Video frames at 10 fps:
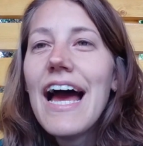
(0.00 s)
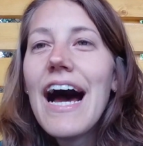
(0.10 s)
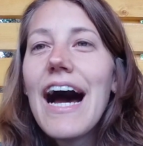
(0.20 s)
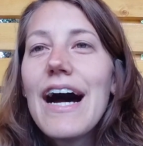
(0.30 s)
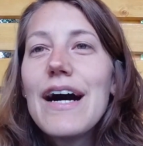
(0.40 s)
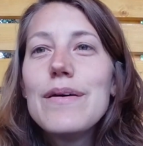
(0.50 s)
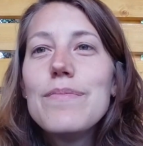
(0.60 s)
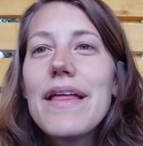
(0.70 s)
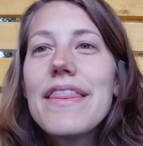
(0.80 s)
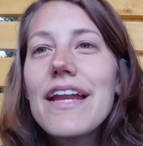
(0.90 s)

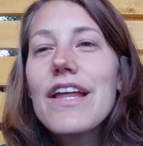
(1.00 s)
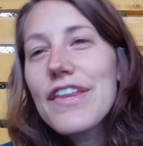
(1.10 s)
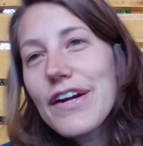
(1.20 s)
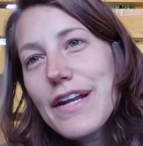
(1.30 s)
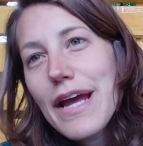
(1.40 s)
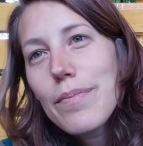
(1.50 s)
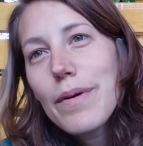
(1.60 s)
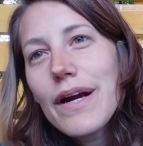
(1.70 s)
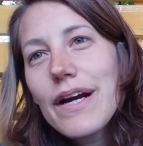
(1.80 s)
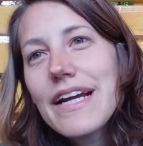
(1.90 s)
Um, and then a third
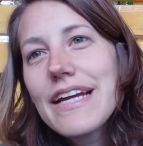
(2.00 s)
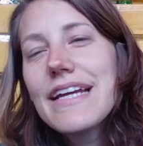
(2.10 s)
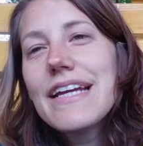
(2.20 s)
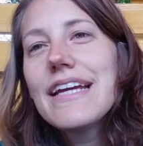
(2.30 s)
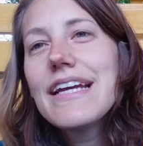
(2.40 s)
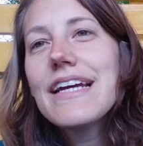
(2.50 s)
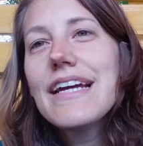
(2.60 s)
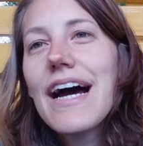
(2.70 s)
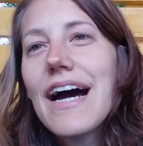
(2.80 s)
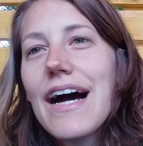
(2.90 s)
neighbor,
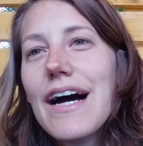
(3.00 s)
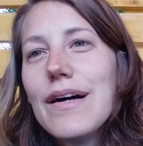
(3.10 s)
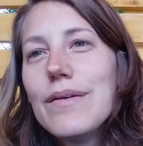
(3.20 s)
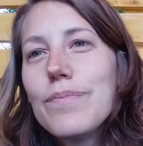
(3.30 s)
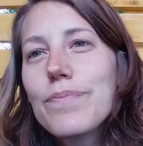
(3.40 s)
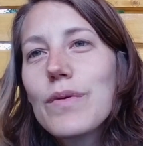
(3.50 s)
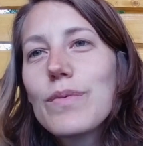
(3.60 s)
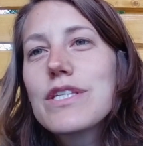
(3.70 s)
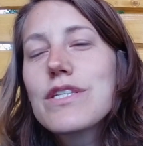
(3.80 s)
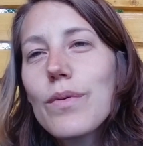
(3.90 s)
he um,
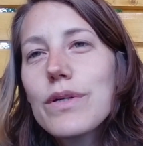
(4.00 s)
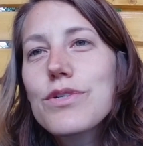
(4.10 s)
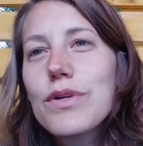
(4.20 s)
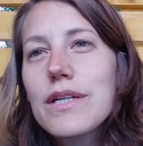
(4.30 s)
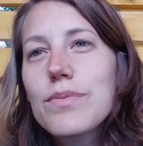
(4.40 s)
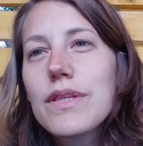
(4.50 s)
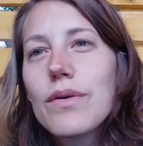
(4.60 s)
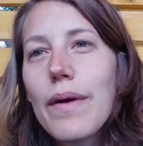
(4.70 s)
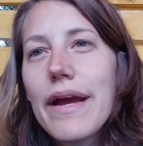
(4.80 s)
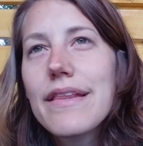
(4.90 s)
was so intrigued with
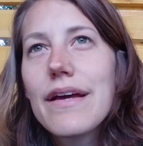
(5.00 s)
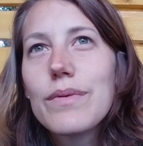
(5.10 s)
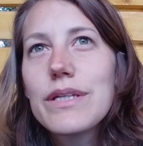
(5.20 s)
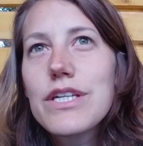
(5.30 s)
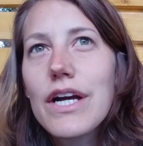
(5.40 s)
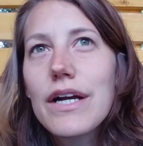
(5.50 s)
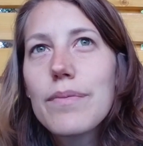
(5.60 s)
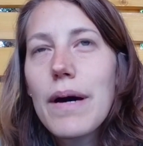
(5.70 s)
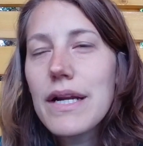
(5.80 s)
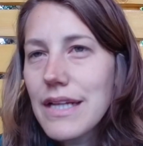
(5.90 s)
the way that we
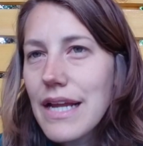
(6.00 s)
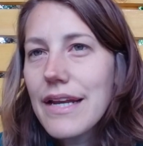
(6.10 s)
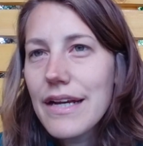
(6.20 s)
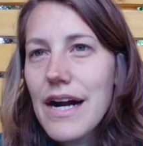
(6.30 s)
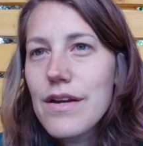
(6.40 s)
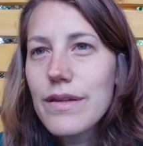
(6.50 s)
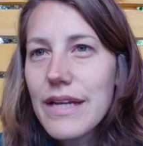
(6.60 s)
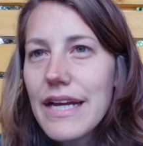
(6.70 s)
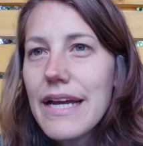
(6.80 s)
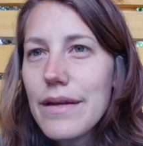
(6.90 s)
took Pardelian and
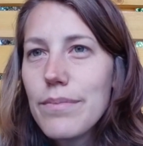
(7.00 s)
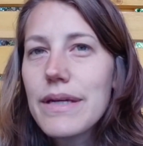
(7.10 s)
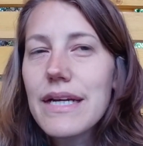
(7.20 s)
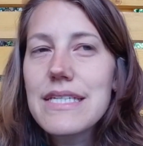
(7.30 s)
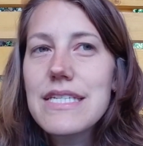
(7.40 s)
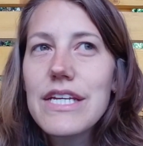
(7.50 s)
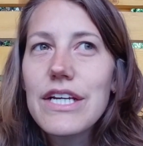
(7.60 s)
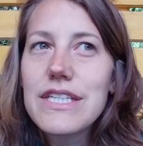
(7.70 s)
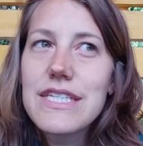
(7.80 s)
Carolina in because he could